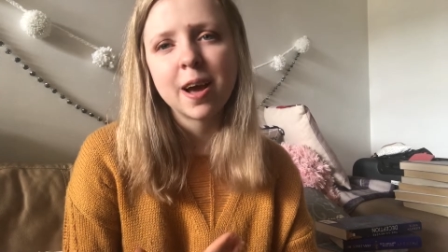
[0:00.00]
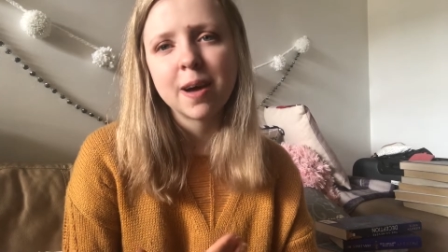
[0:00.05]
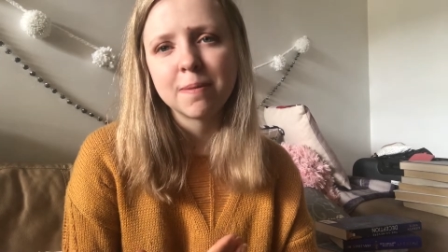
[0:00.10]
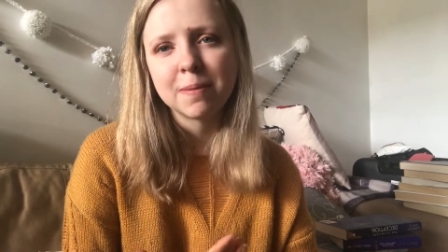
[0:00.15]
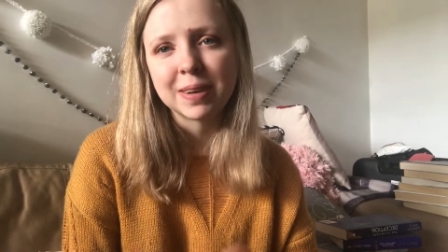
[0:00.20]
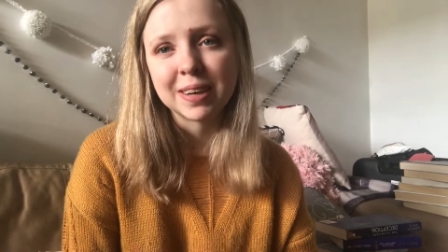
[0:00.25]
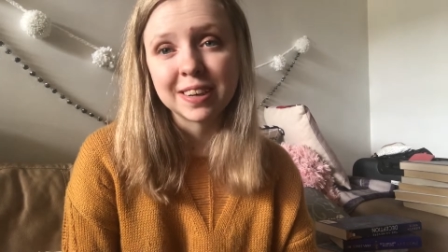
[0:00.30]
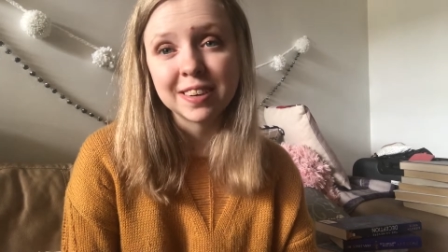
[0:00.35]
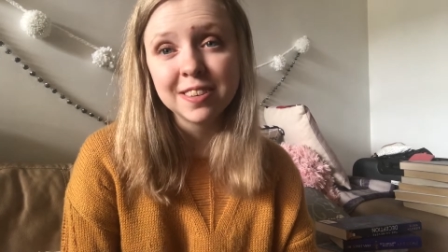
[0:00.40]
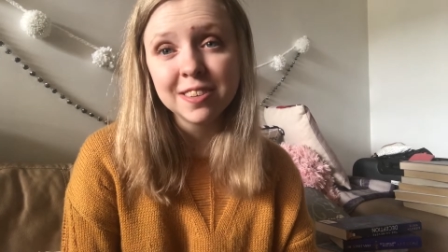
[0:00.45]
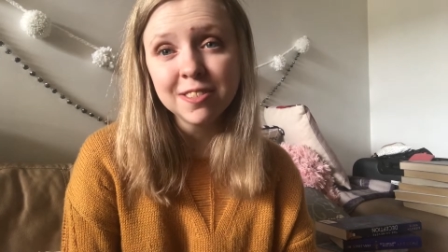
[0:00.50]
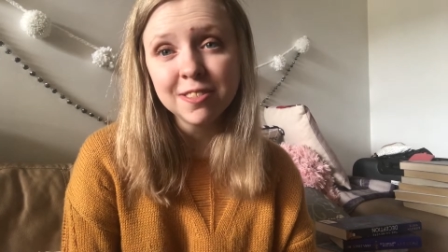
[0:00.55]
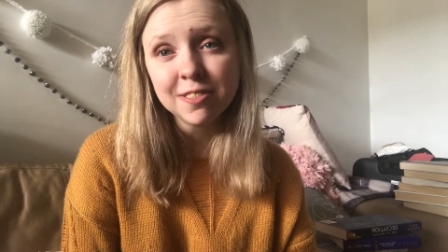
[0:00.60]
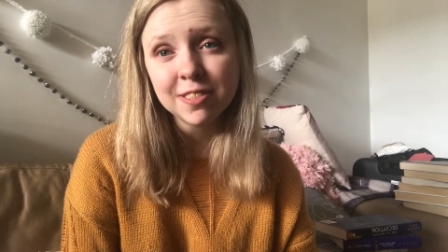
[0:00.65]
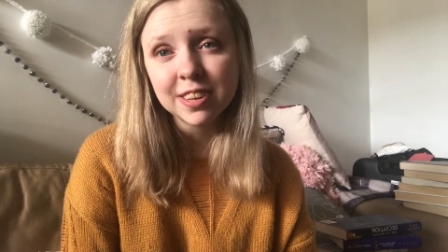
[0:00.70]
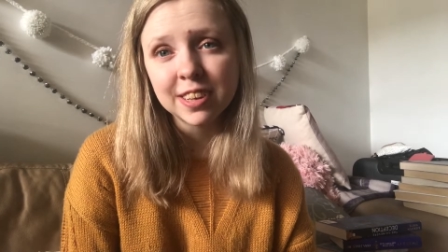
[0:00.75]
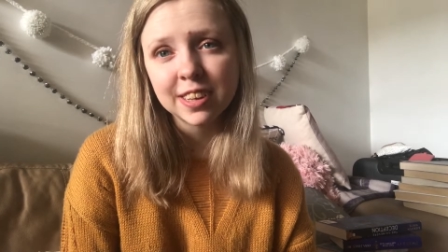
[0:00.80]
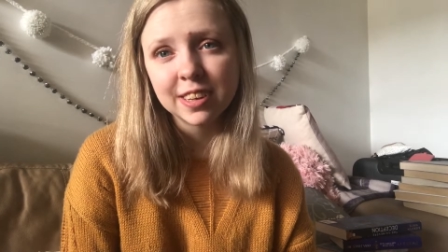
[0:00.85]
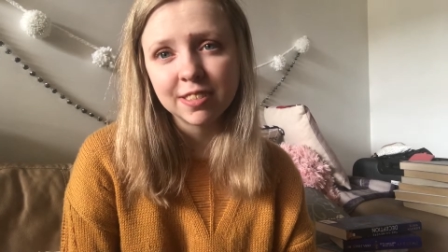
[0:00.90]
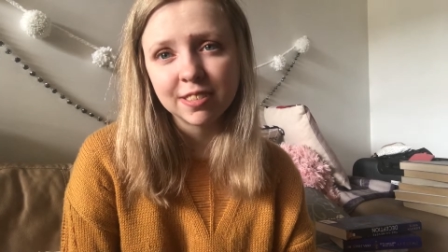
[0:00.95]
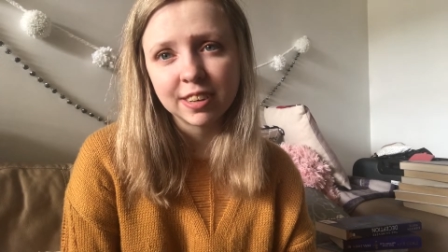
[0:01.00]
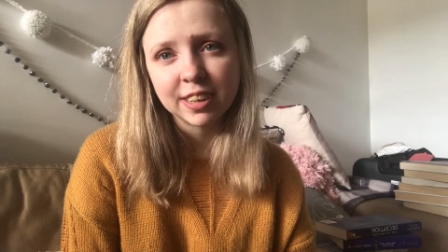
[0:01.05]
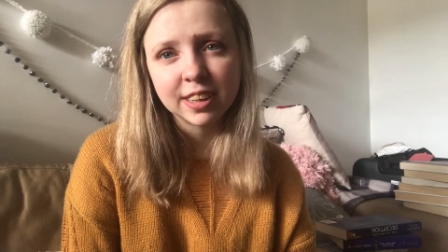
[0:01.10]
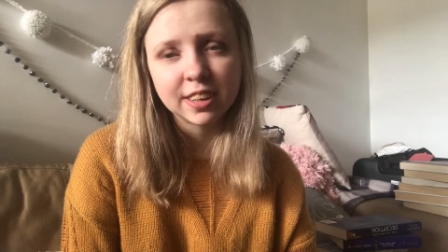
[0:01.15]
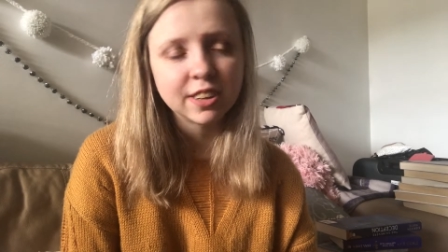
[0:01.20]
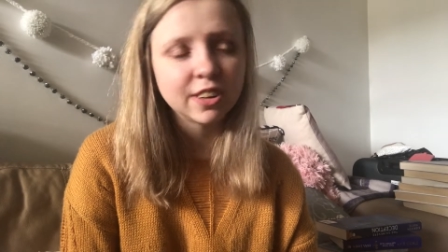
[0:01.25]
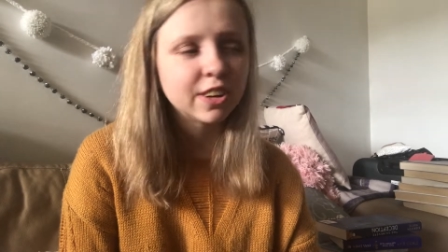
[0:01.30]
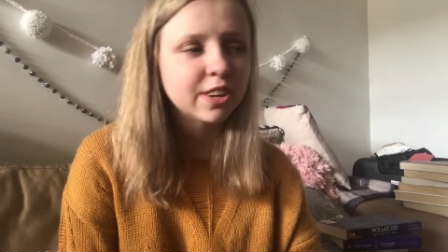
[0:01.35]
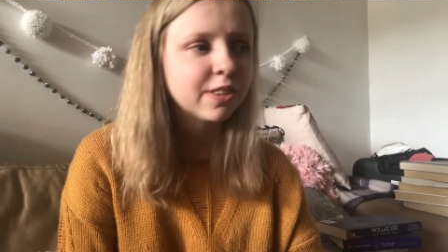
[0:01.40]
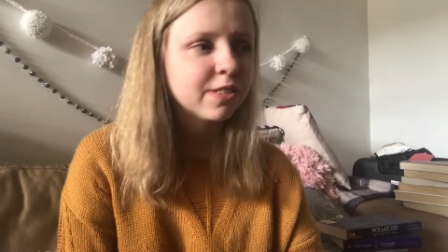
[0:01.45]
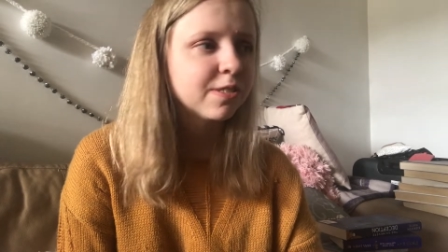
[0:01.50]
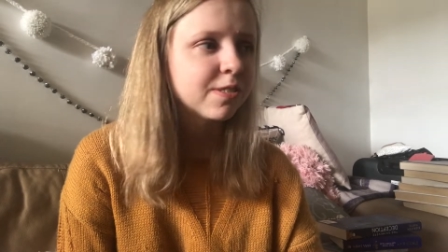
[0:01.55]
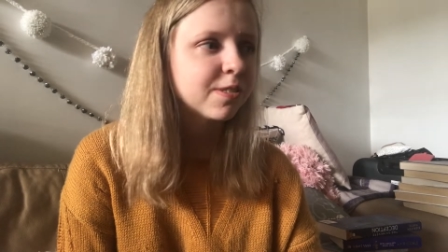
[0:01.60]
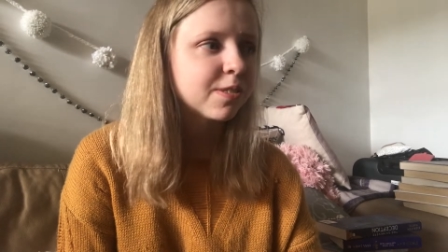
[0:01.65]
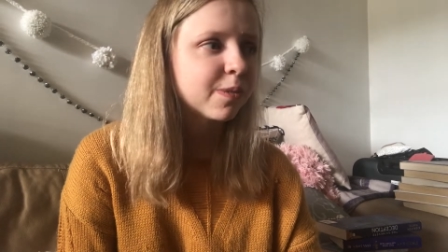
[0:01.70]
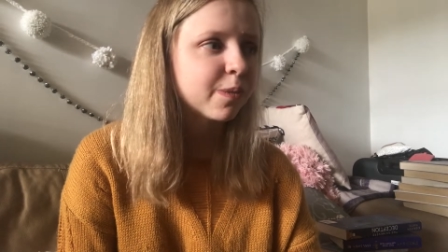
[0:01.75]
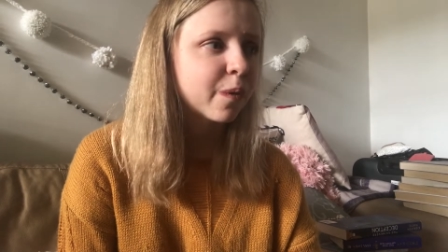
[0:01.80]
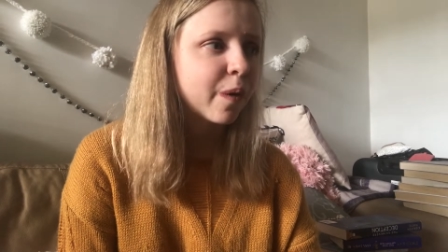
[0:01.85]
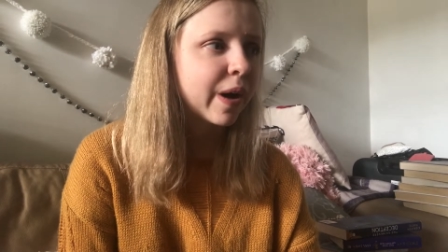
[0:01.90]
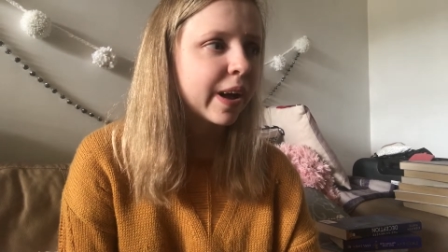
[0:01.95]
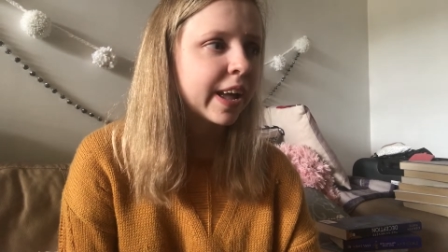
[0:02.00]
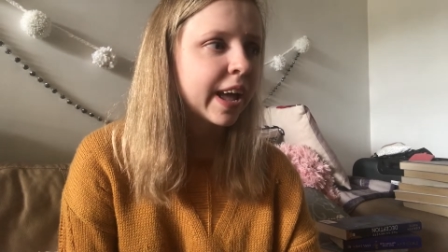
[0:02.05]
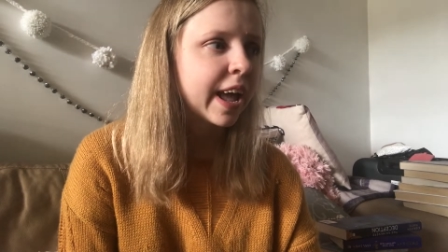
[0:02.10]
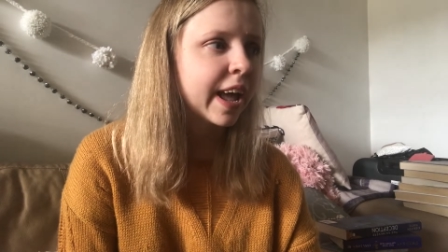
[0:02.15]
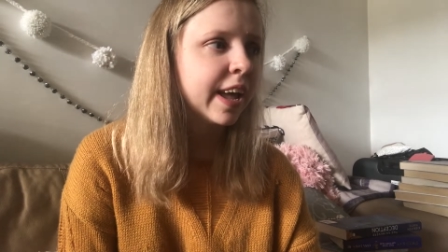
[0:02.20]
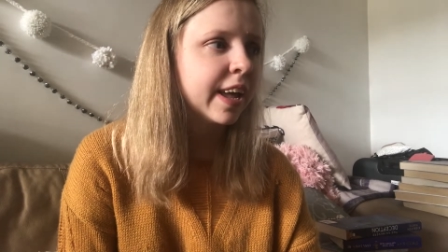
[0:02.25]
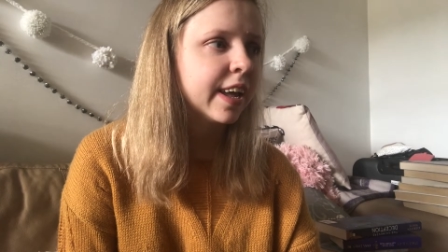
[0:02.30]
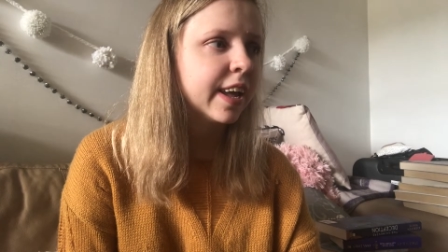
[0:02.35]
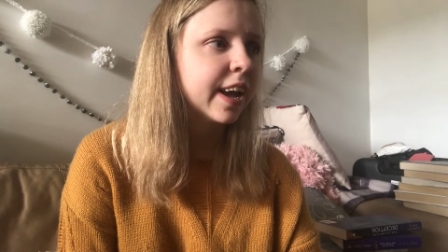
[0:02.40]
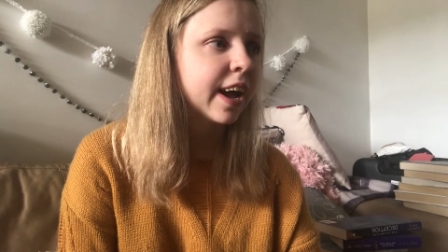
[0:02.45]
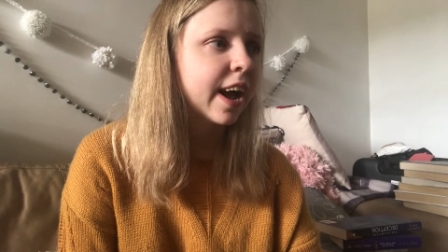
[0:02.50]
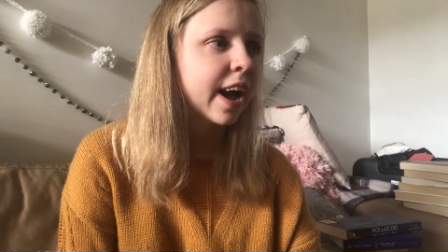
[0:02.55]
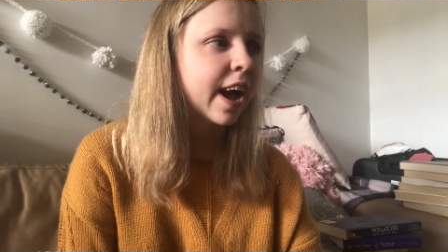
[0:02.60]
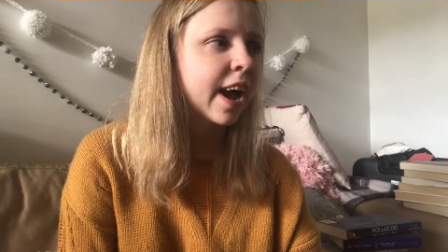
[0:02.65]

but I didn't really read a lot of YA.